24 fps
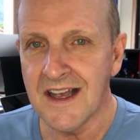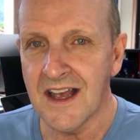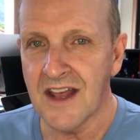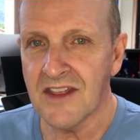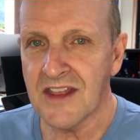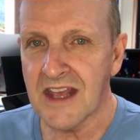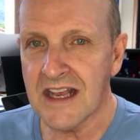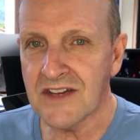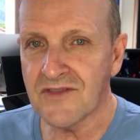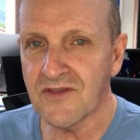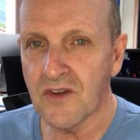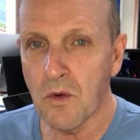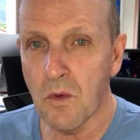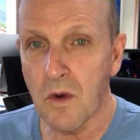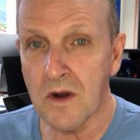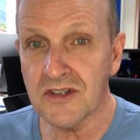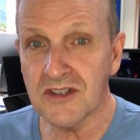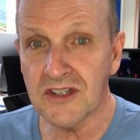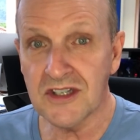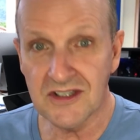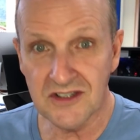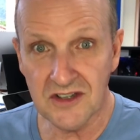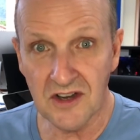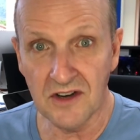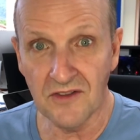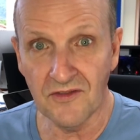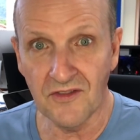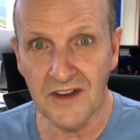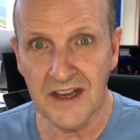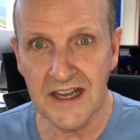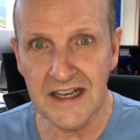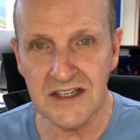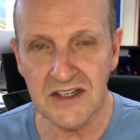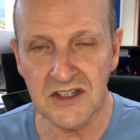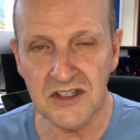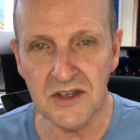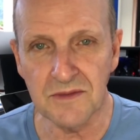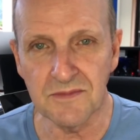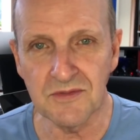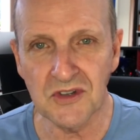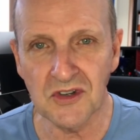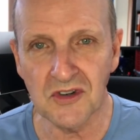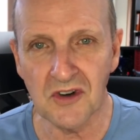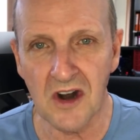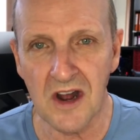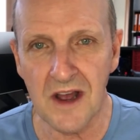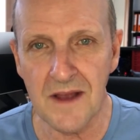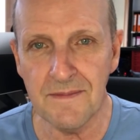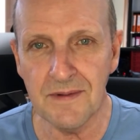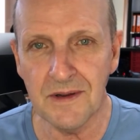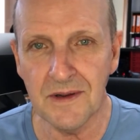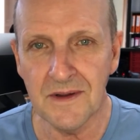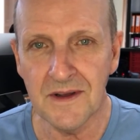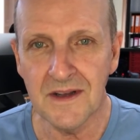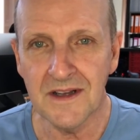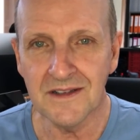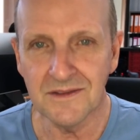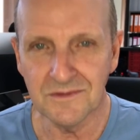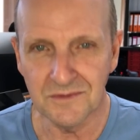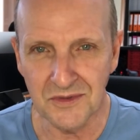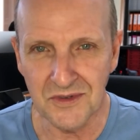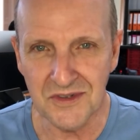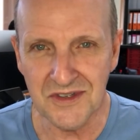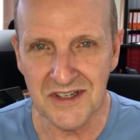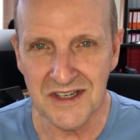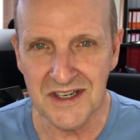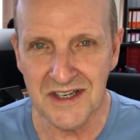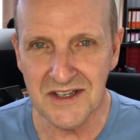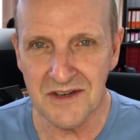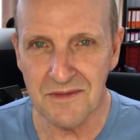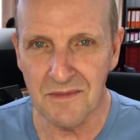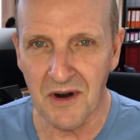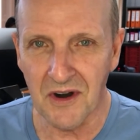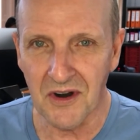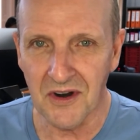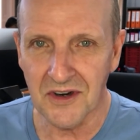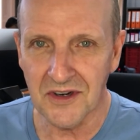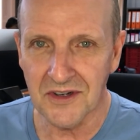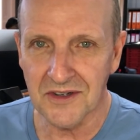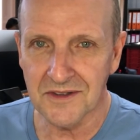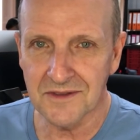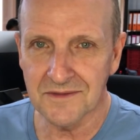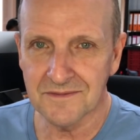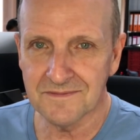Thanks for watching. Don't forget to subscribe. We'll see you tomorrow.